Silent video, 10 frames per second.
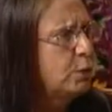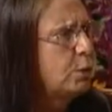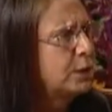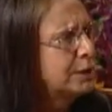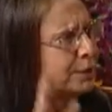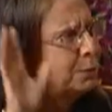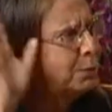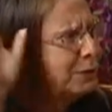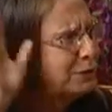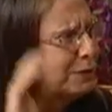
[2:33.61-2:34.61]
One of the little
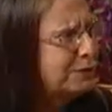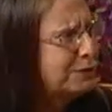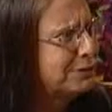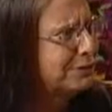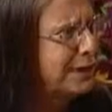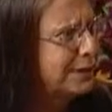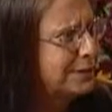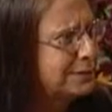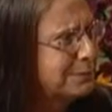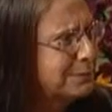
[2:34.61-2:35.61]
boys raises his hand,
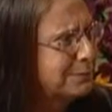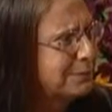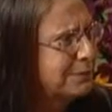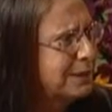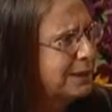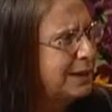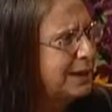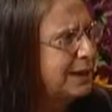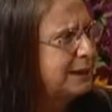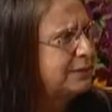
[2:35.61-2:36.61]

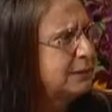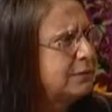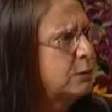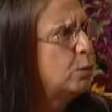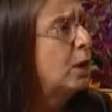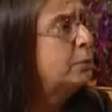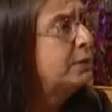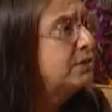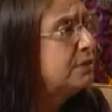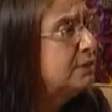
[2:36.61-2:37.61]
and he says, "Well,
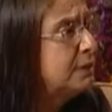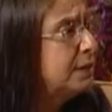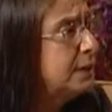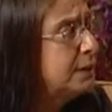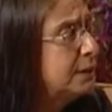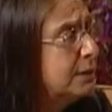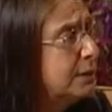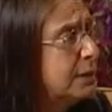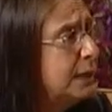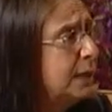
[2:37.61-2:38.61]
Mrs. T,"
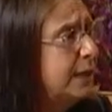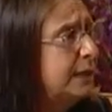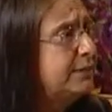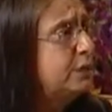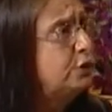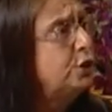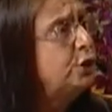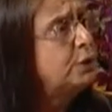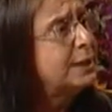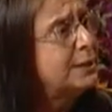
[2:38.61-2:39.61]
he said, "do
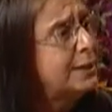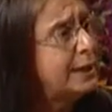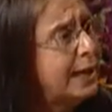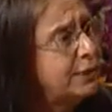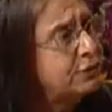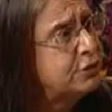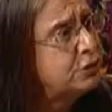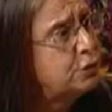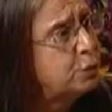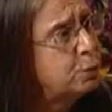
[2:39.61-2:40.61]
you think that has to
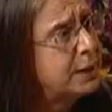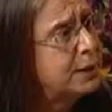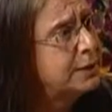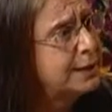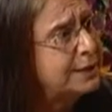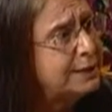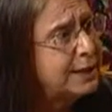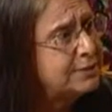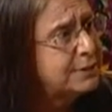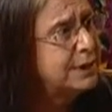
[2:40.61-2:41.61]
do with that
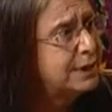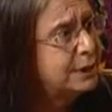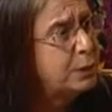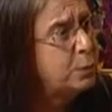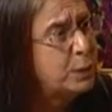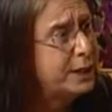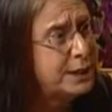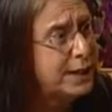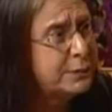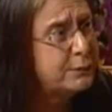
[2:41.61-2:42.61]
yesterday we
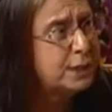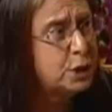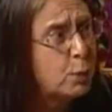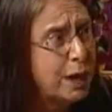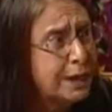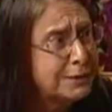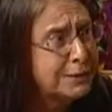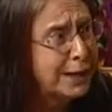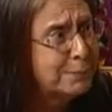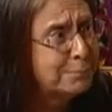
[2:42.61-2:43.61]
didn't have any quiet
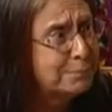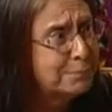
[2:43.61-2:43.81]
time?"